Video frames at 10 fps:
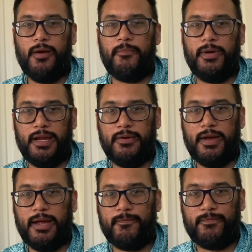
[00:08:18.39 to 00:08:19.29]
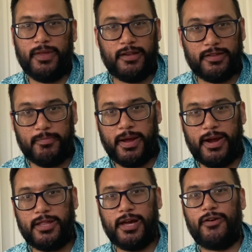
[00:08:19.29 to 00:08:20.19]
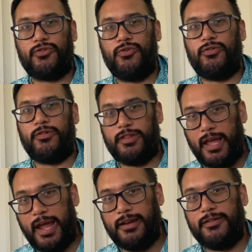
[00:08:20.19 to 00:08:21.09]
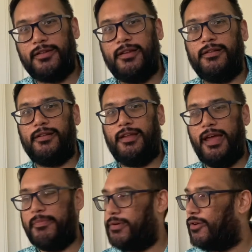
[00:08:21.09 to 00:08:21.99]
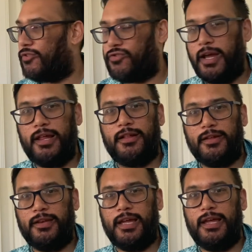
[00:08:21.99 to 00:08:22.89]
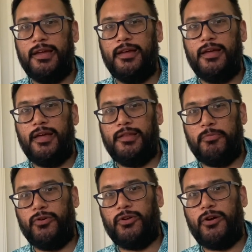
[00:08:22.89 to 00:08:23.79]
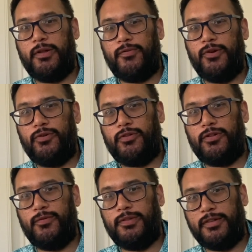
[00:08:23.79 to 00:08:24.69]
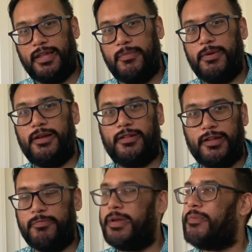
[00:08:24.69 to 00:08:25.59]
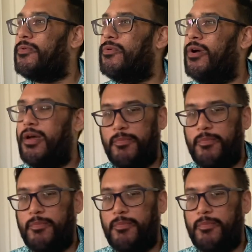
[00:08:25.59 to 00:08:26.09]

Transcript: But anyway, that is the Barry Charles news. A sad incident happened in Australia and Sydney, the Bondi Westfields, with the stabbing of 6 people.